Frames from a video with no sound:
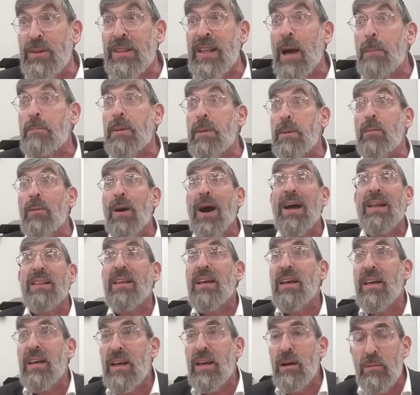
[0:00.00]
it would not be
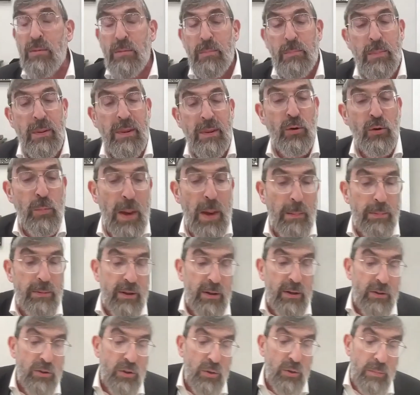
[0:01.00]
what, you'd be able
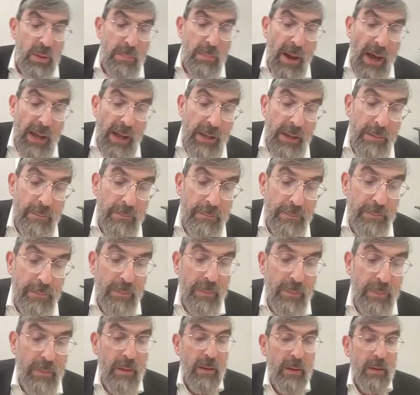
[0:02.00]
to exhume the body.
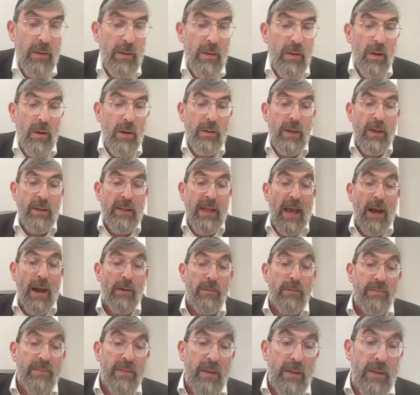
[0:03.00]
Okay,
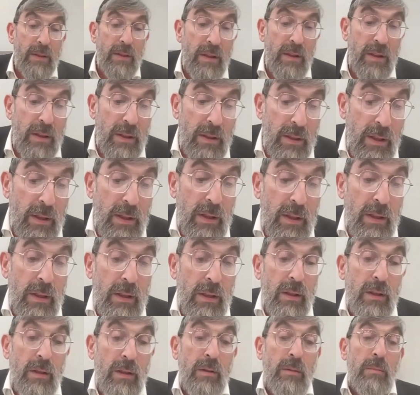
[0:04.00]
now,
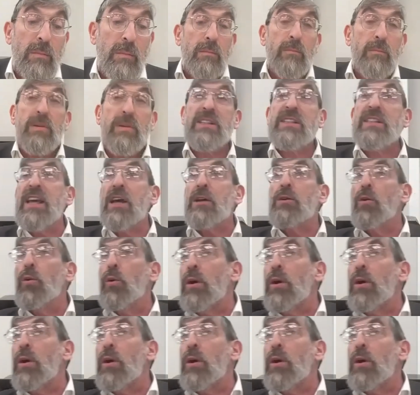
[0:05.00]
we said